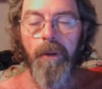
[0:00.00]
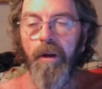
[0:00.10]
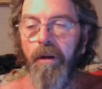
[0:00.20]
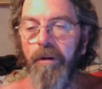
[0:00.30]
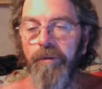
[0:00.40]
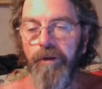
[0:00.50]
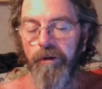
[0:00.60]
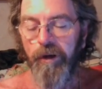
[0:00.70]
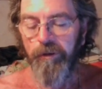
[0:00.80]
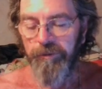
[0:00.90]
that
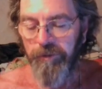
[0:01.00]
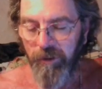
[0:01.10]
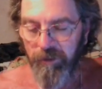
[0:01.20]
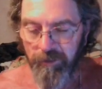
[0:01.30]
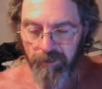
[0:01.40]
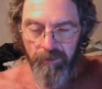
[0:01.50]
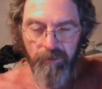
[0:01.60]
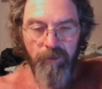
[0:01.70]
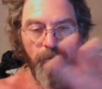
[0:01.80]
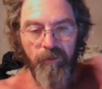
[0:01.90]
are outside
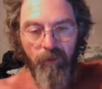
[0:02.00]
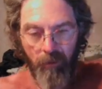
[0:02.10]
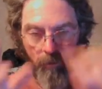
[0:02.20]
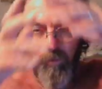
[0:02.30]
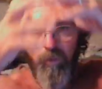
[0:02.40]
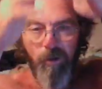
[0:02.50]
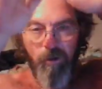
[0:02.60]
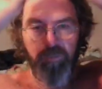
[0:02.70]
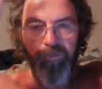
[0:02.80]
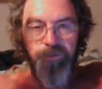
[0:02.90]
the normal
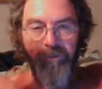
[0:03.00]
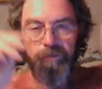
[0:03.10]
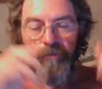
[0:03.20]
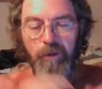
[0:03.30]
realms of